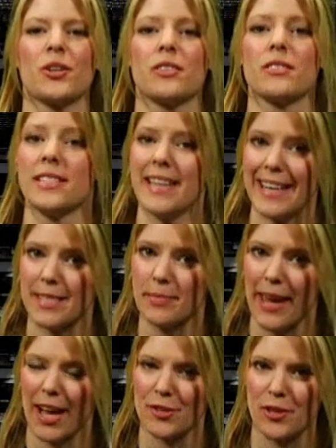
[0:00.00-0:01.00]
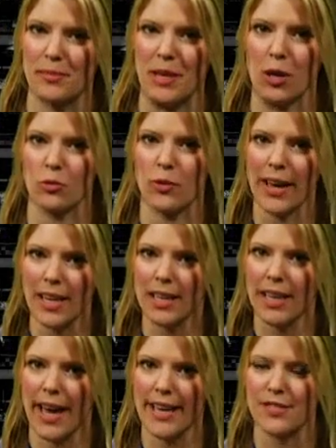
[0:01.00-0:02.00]
goes out to Nazem Kadri being
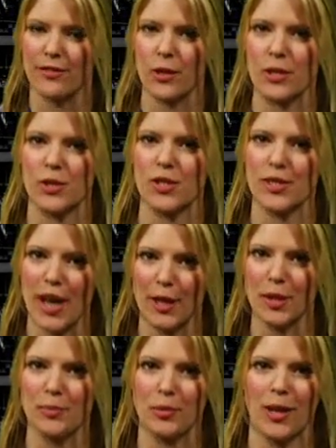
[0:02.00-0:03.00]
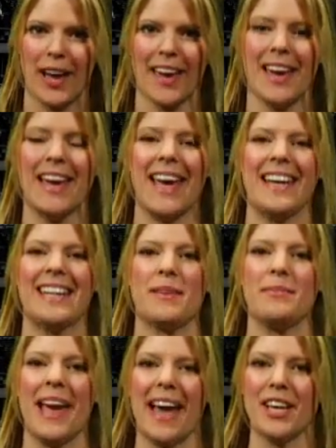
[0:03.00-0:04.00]
recognized for his stellar play and
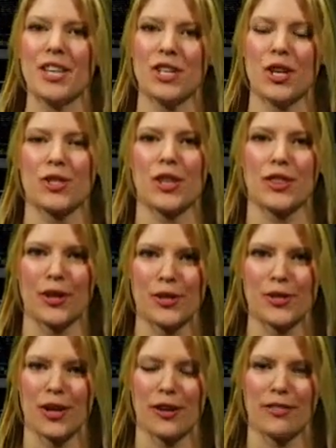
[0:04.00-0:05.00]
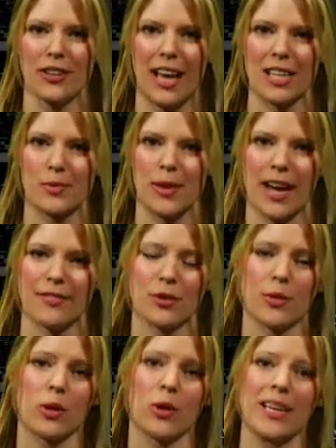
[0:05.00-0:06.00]
named the NHL's third star for last week
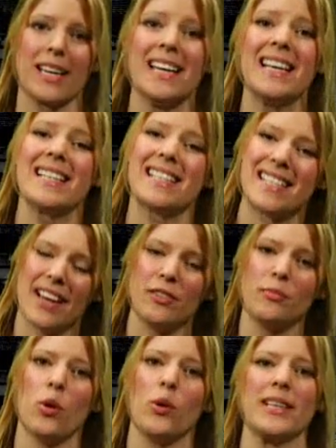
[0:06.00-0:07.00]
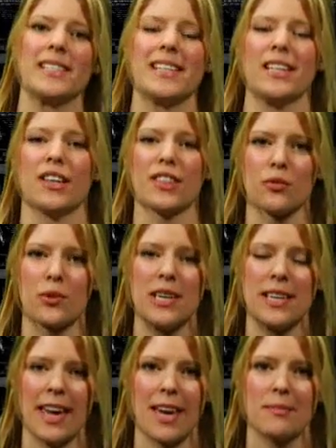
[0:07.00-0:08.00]
after recording seven points in
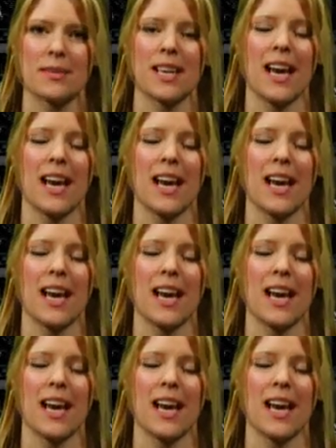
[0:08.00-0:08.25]
three games.